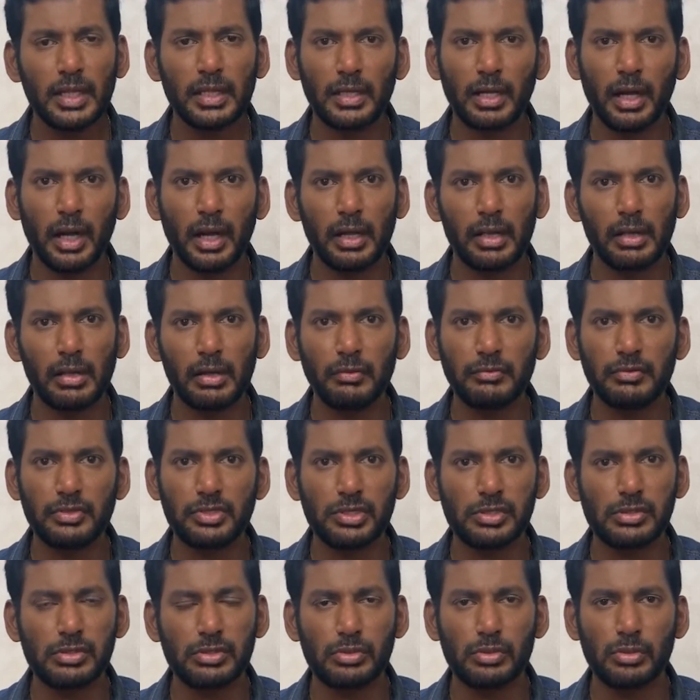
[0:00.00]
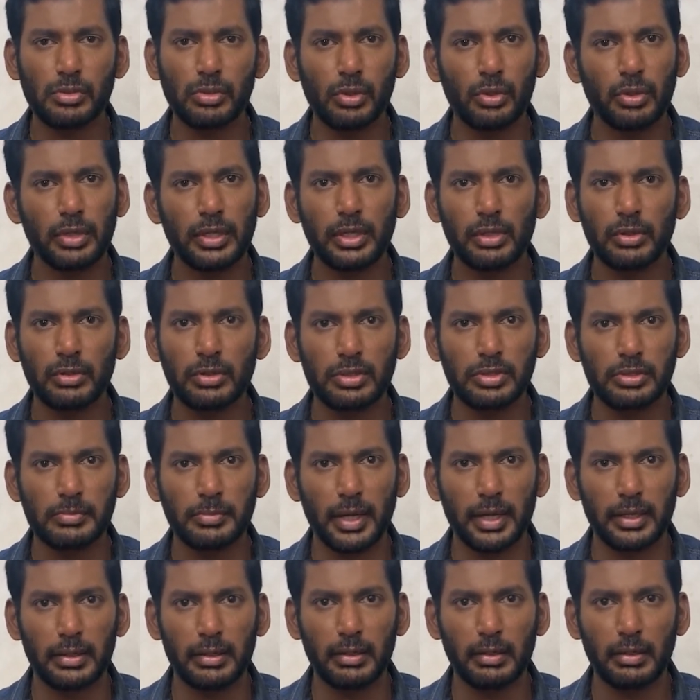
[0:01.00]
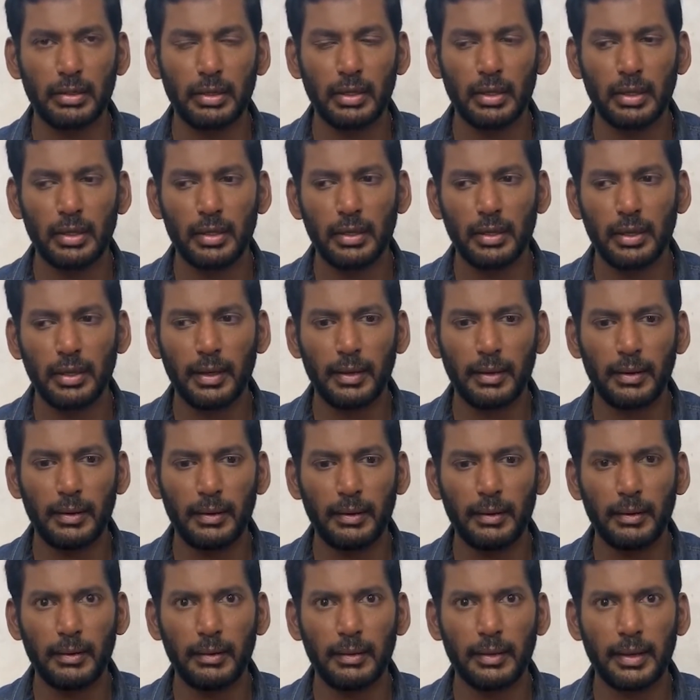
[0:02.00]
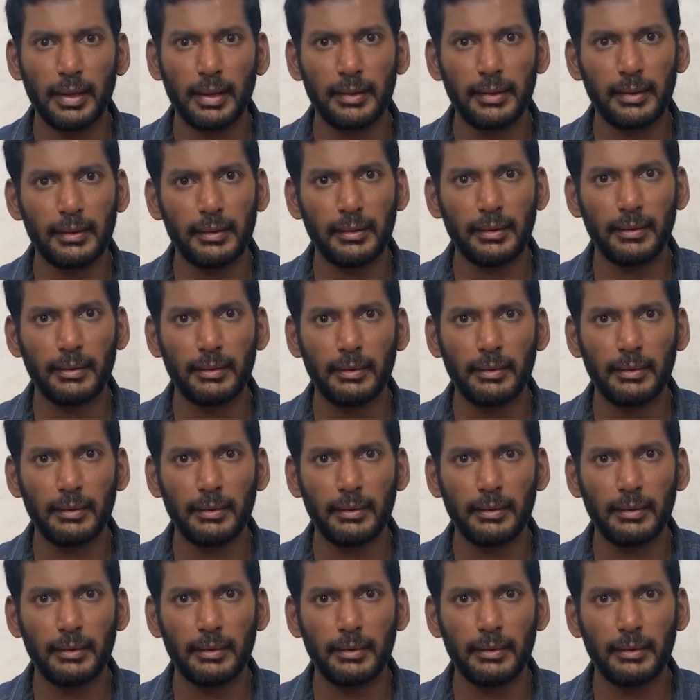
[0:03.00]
the higher officials to look into this matter and